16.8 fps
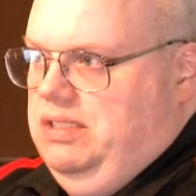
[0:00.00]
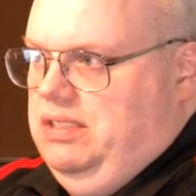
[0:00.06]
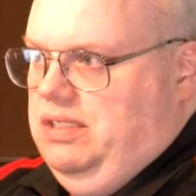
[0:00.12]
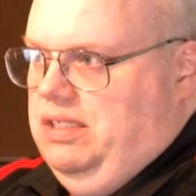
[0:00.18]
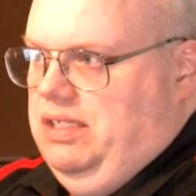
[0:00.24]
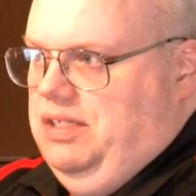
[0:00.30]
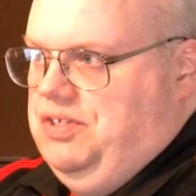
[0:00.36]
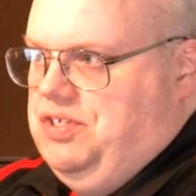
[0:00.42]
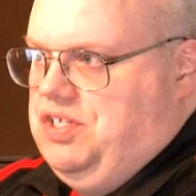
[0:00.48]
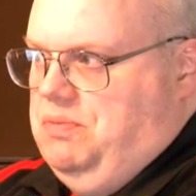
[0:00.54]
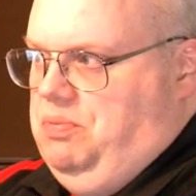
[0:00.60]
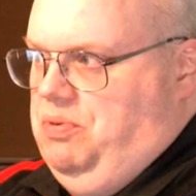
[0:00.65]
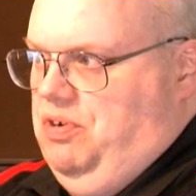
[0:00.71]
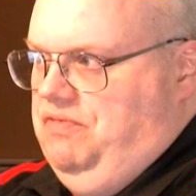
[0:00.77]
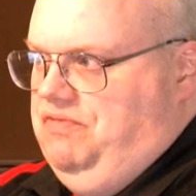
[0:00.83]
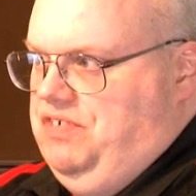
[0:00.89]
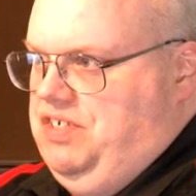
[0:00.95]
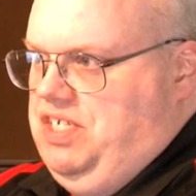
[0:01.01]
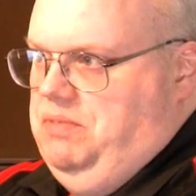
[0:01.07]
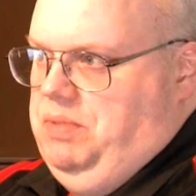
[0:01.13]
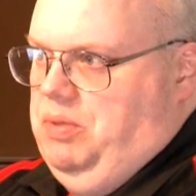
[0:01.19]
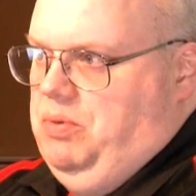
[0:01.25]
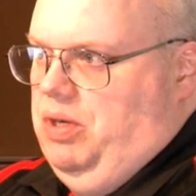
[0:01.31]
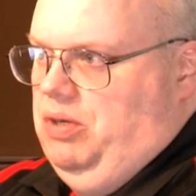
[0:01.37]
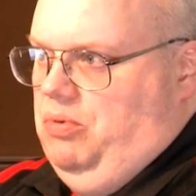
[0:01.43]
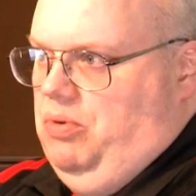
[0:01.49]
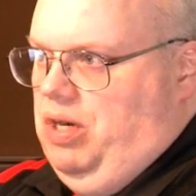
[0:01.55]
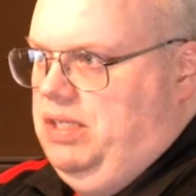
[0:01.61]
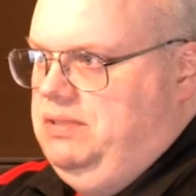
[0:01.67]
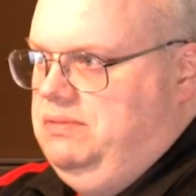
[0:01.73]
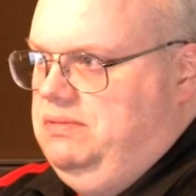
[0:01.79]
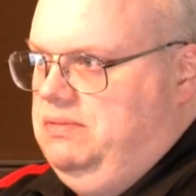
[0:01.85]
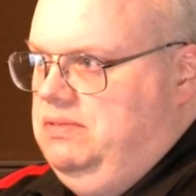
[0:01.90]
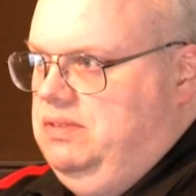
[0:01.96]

the uh, support for DB101,